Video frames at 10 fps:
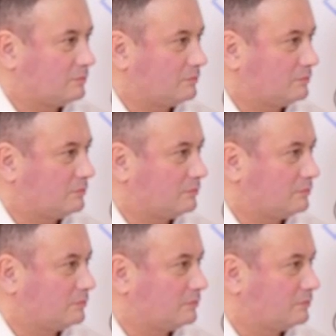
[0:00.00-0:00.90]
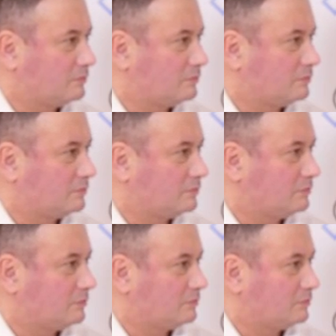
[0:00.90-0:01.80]

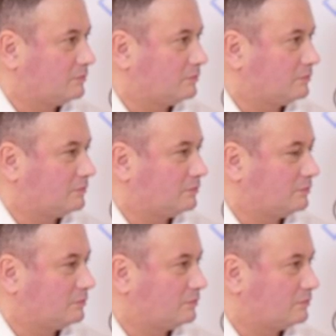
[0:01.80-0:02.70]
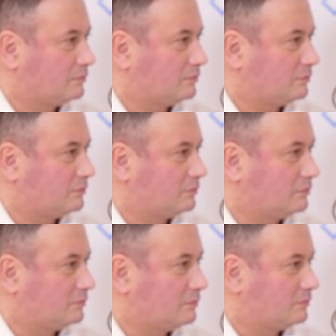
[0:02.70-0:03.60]

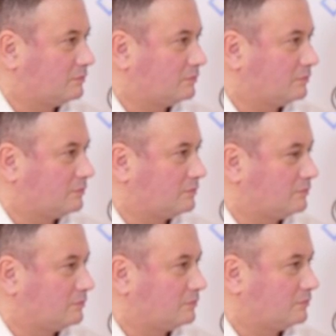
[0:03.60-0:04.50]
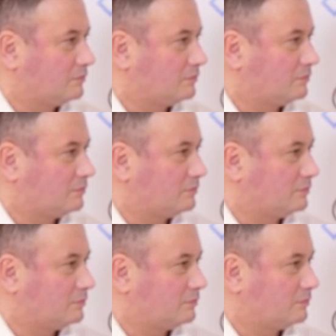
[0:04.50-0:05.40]

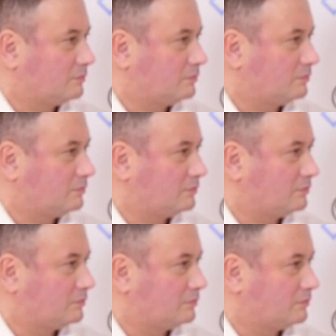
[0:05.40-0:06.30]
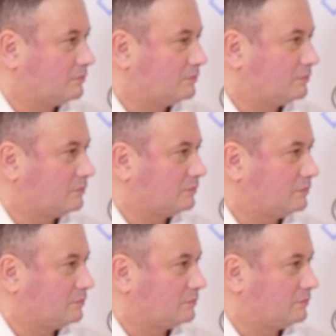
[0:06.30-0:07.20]

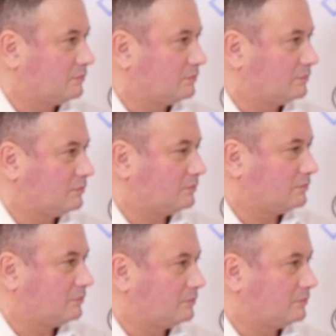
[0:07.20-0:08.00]
No words are spoken by the person on screen.